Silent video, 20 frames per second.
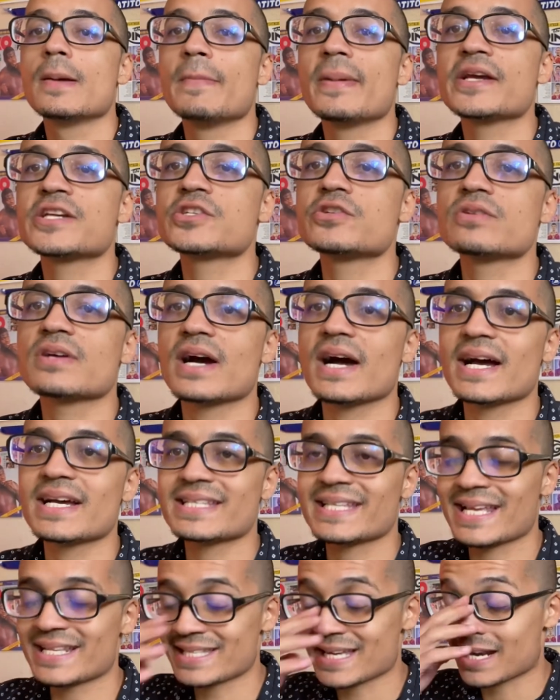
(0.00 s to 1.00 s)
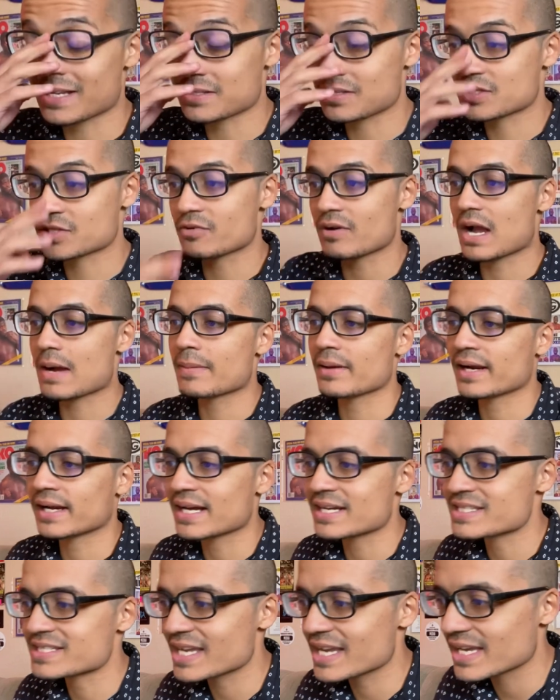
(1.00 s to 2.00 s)
Make sure you guys take the time to subscribe. And like
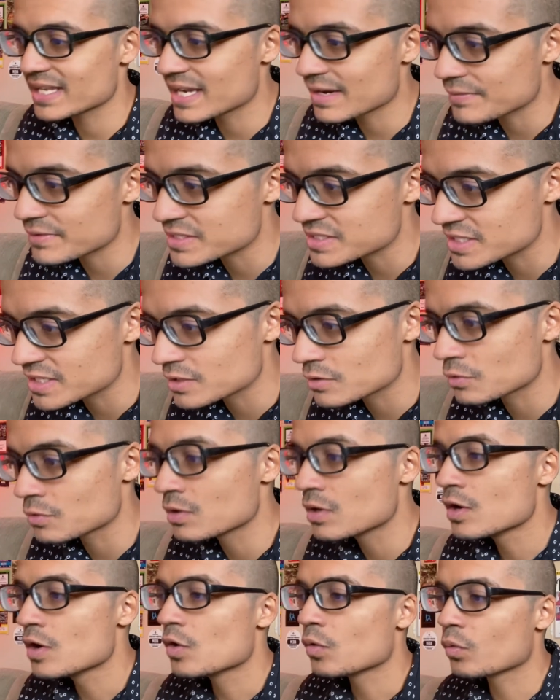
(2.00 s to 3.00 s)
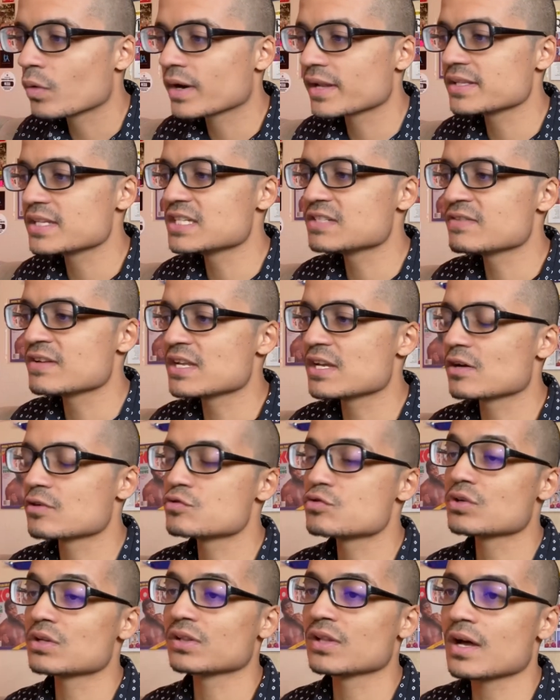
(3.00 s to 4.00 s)
I say in every single one of these videos,
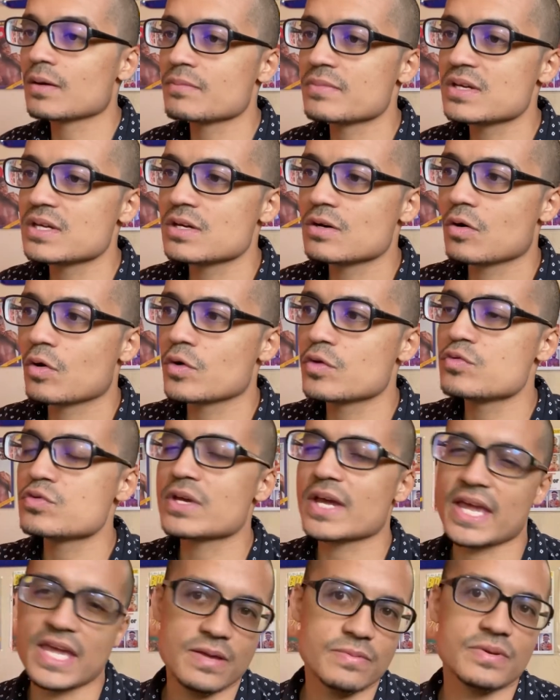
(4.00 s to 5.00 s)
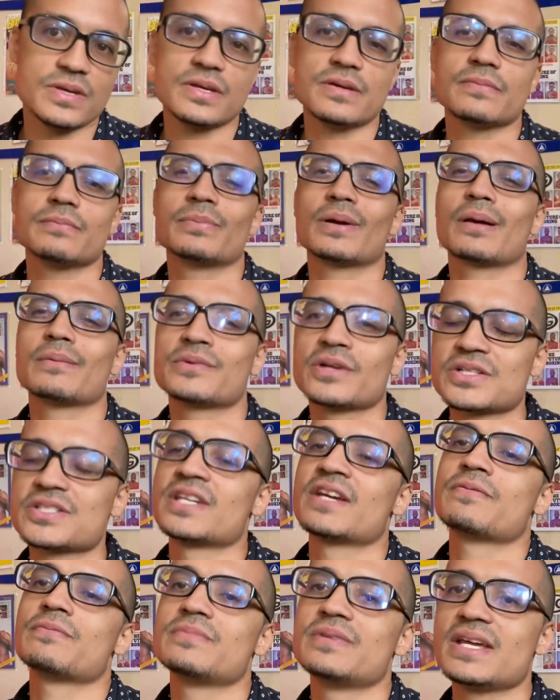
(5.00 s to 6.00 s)
you can love me or you can hate me, but I'm just a
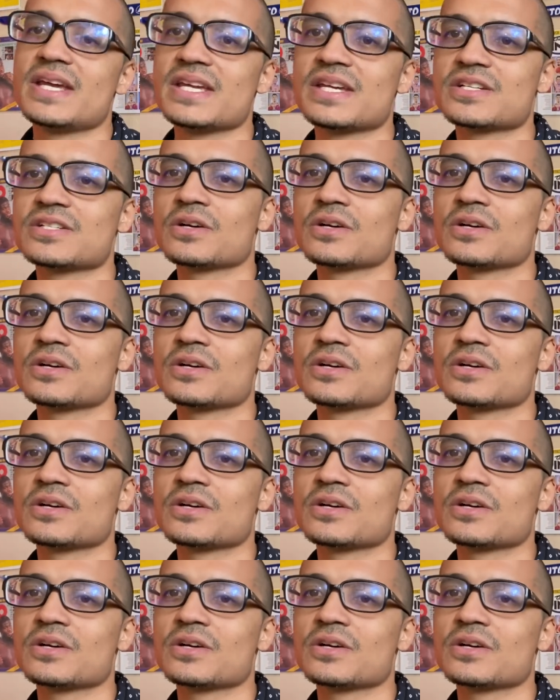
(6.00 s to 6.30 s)
kid from Dania.